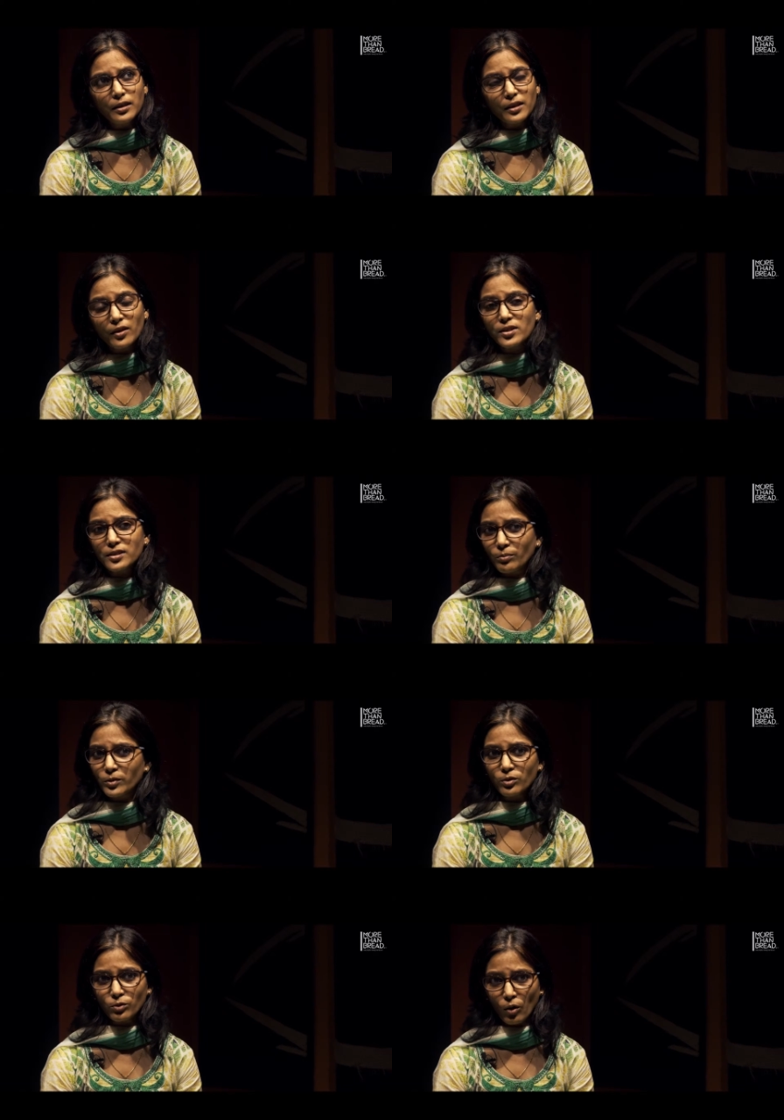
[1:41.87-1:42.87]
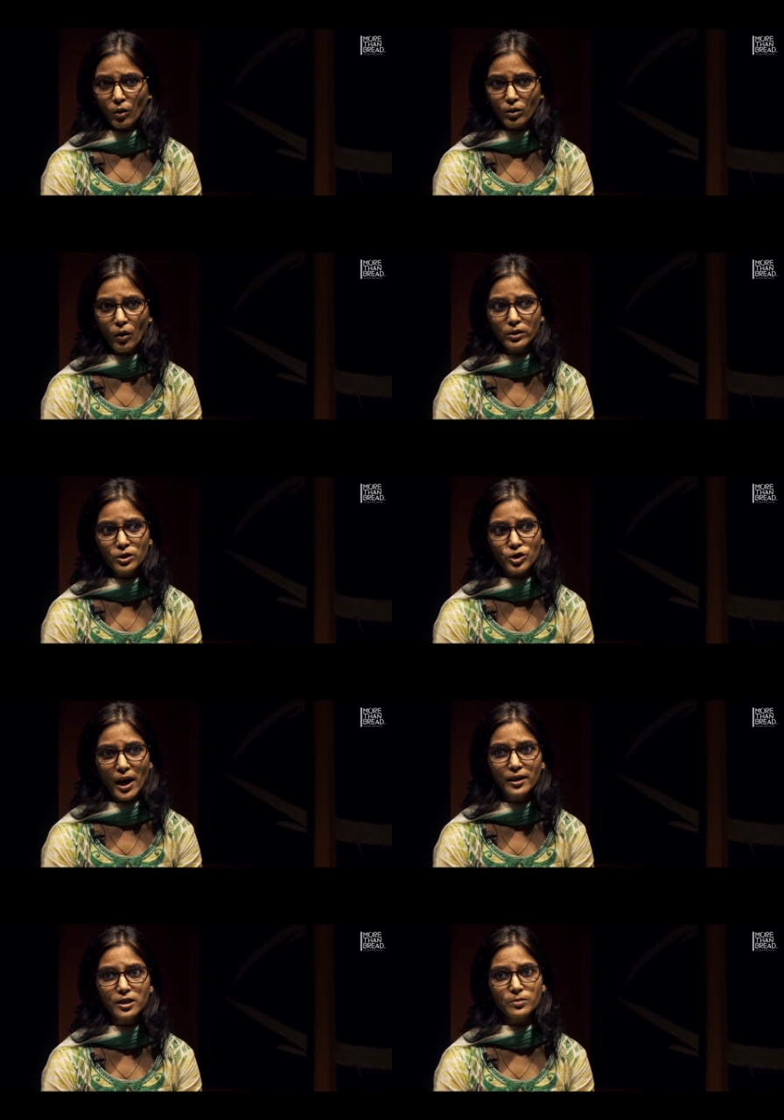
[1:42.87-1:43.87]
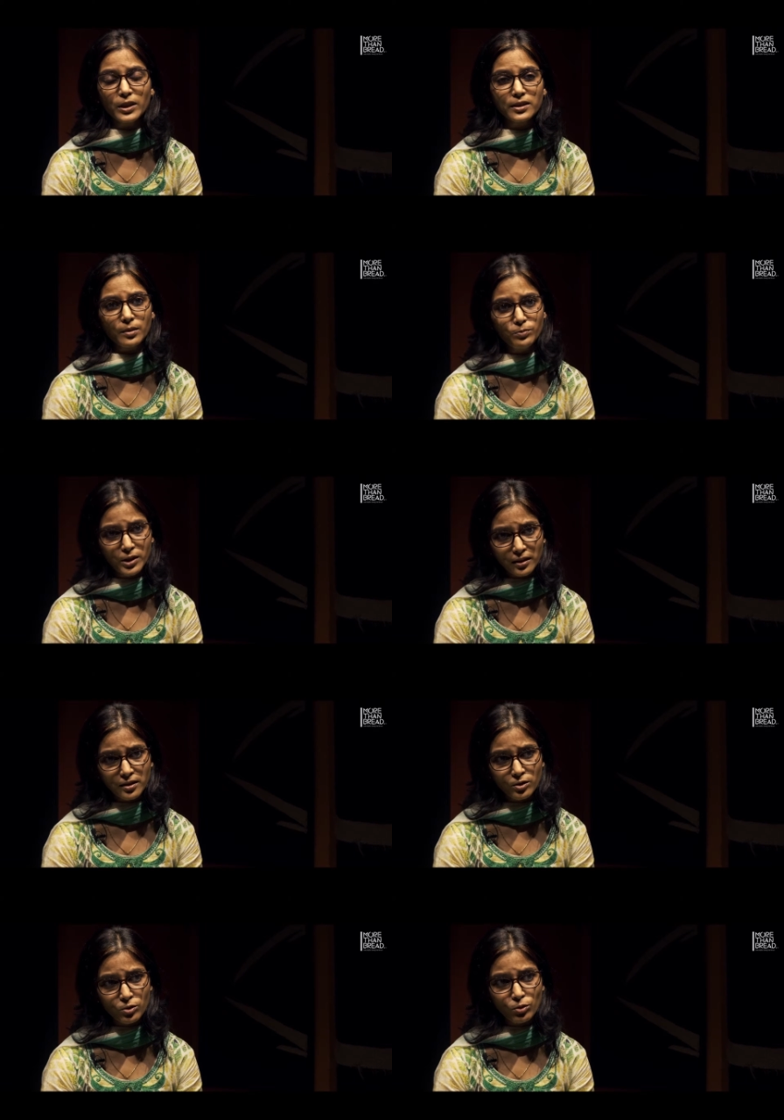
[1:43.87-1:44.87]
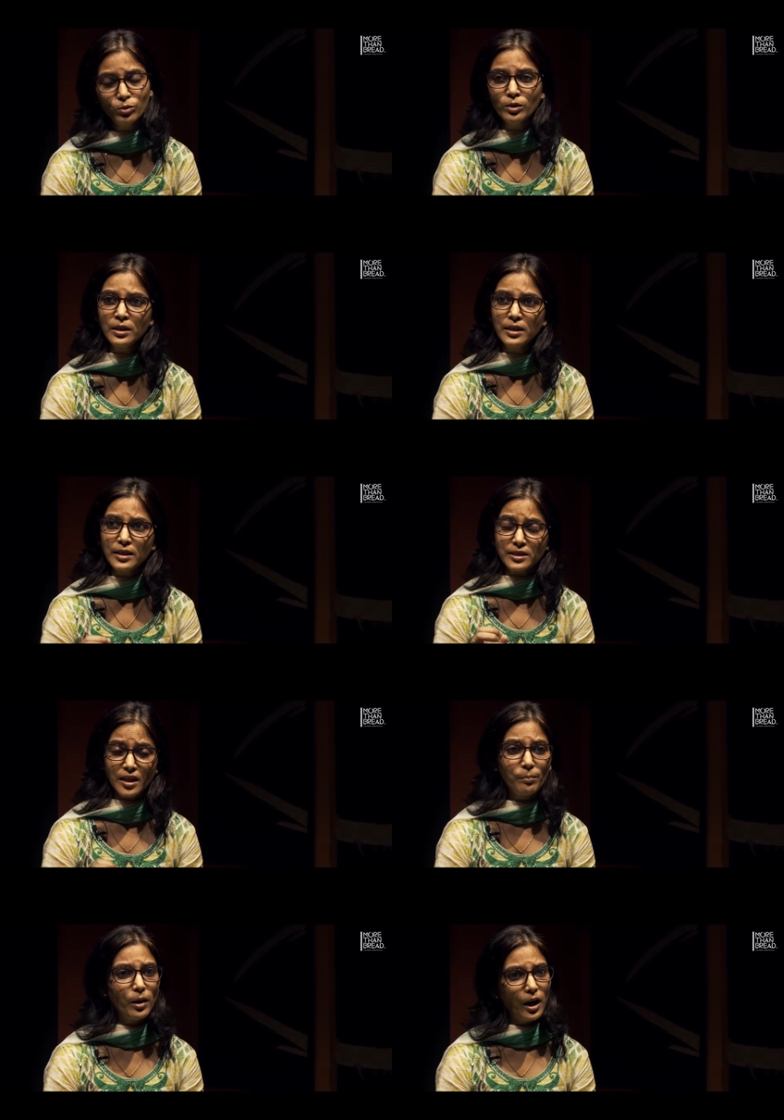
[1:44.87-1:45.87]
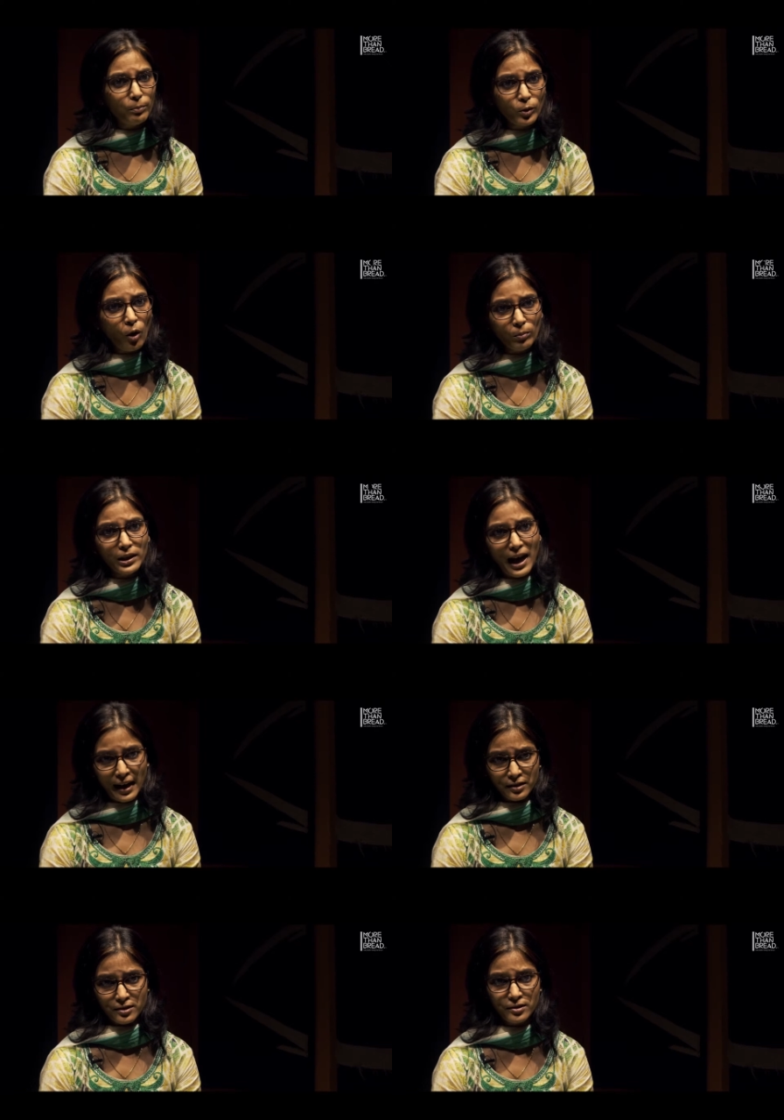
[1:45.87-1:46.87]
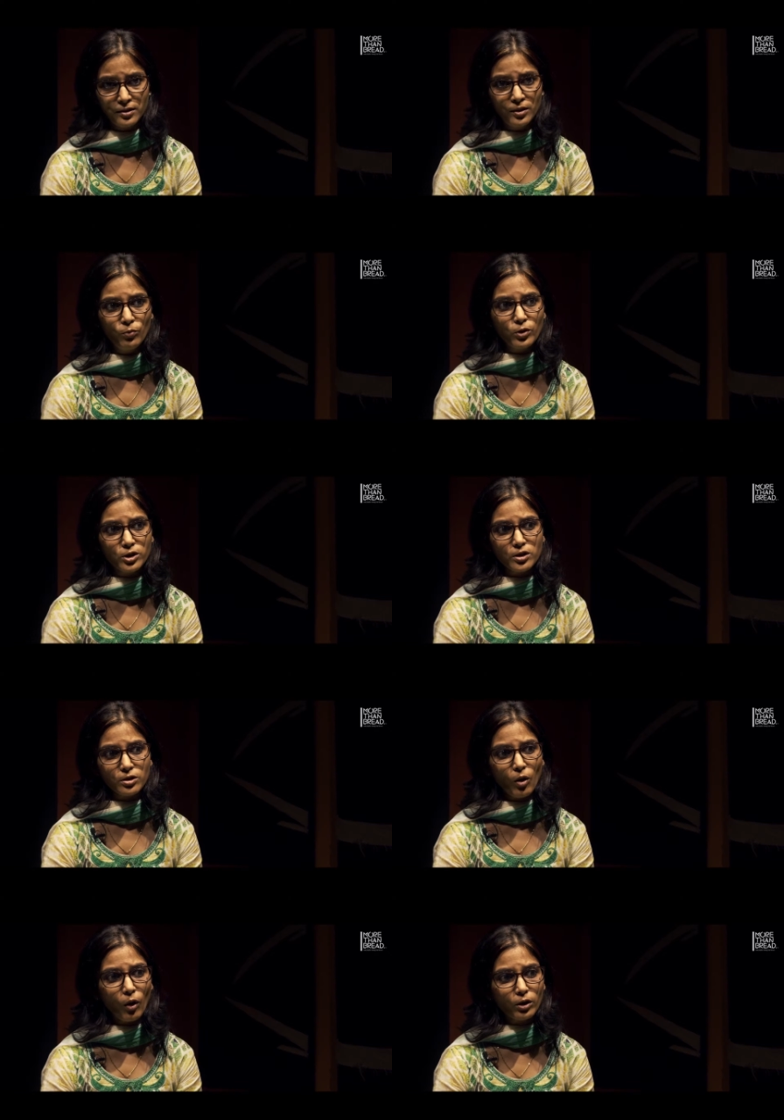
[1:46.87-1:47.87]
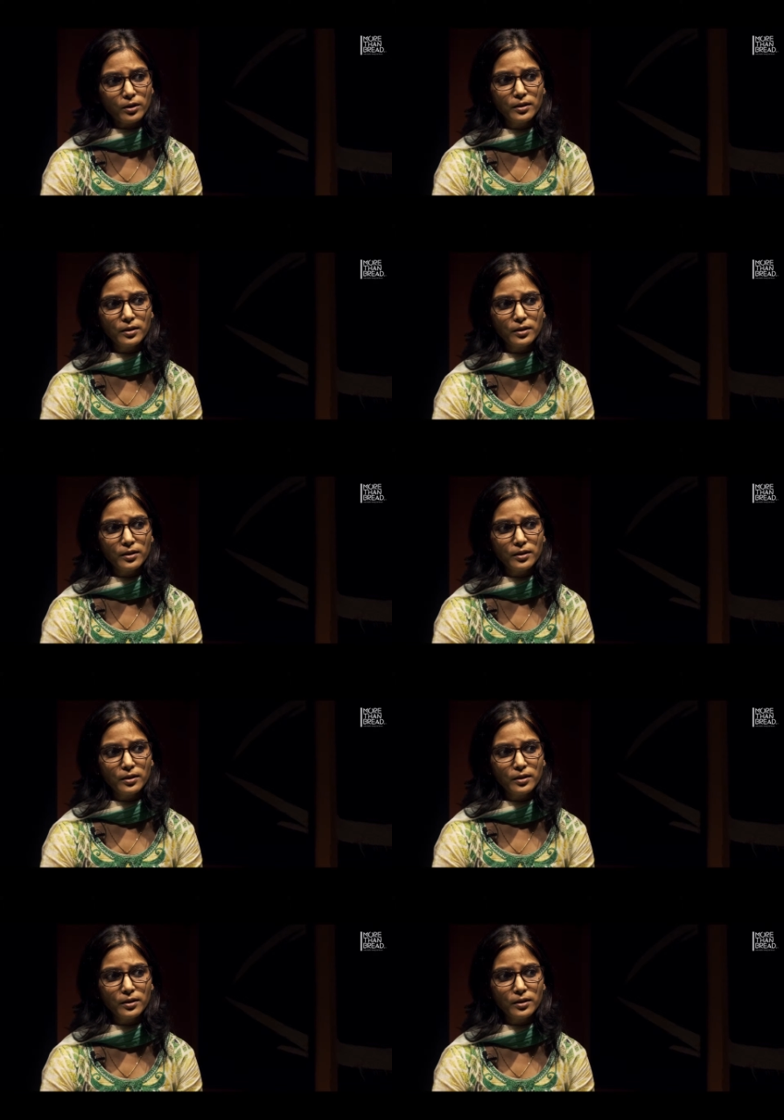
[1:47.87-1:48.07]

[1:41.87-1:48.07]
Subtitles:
there is something wrong or the child is being subjected to some abnormal act, which is not